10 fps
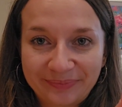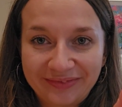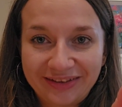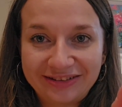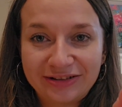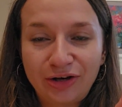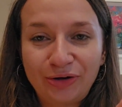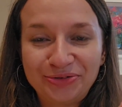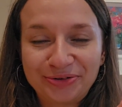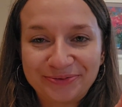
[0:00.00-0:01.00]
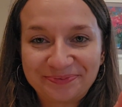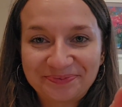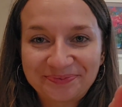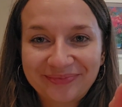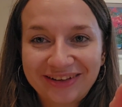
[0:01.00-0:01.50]
this London
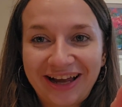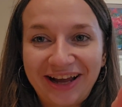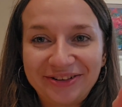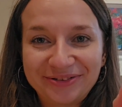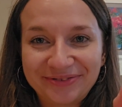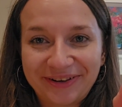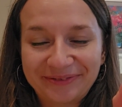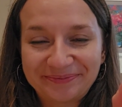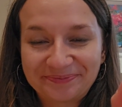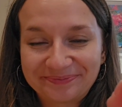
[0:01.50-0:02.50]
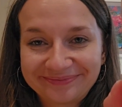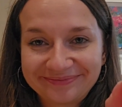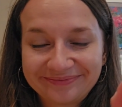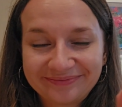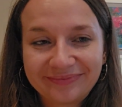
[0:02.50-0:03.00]
kind of,
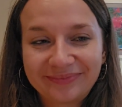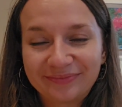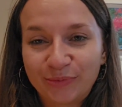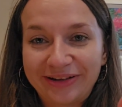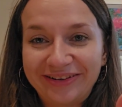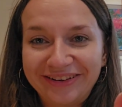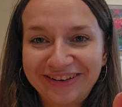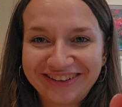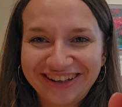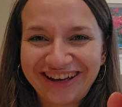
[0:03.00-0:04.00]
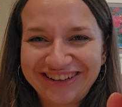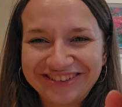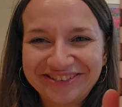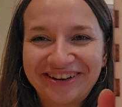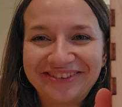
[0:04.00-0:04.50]
well, I
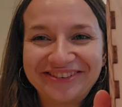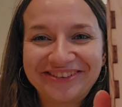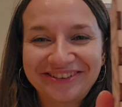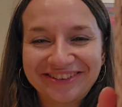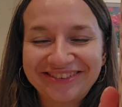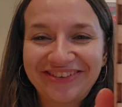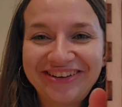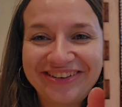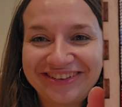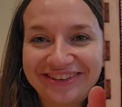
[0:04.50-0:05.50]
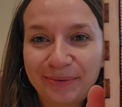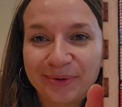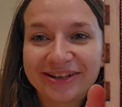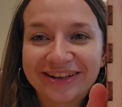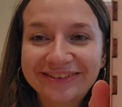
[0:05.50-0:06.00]
don't know how you call this, but you can see
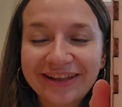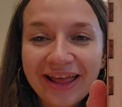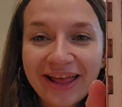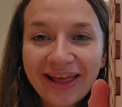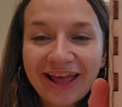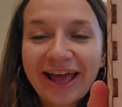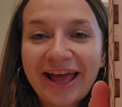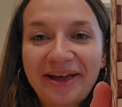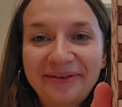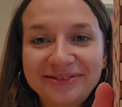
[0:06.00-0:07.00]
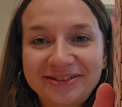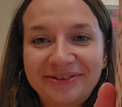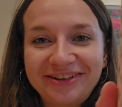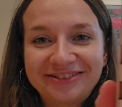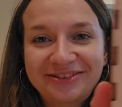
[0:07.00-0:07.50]
what it is. So
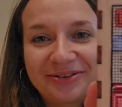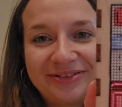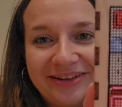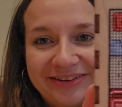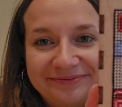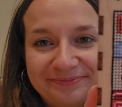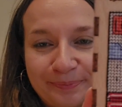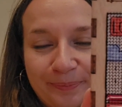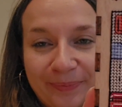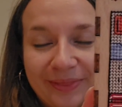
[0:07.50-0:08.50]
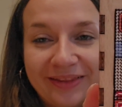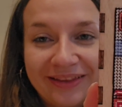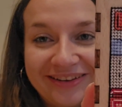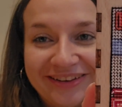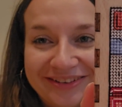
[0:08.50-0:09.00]
it's got the
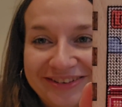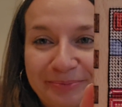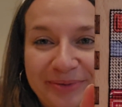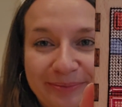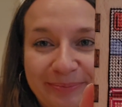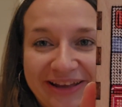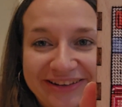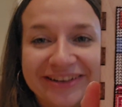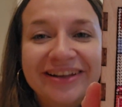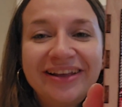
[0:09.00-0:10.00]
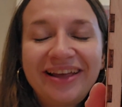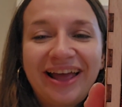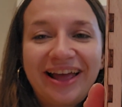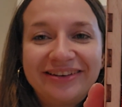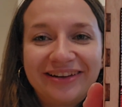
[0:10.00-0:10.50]
Big Ben
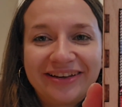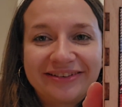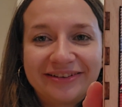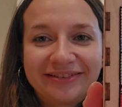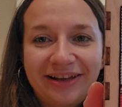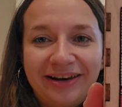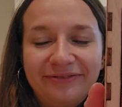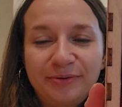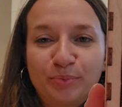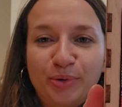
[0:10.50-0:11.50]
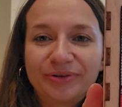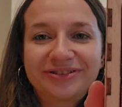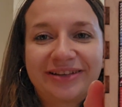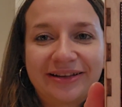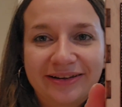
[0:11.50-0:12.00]
and like the telephone
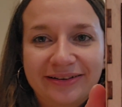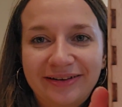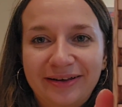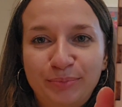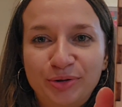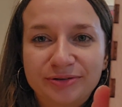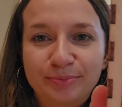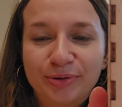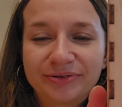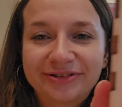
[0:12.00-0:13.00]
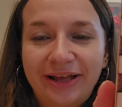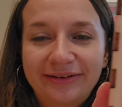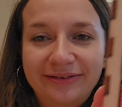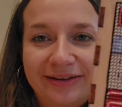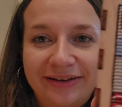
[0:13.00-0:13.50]
box and a post box,
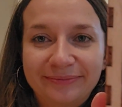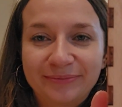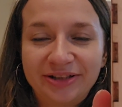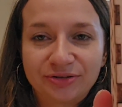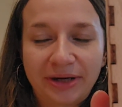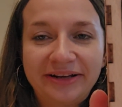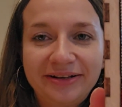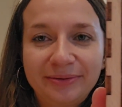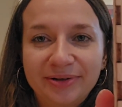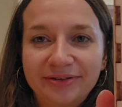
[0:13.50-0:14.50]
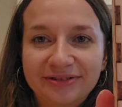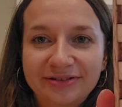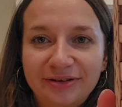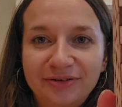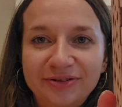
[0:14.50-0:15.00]
and it's raining because
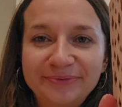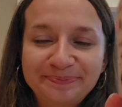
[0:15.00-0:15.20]
it's London.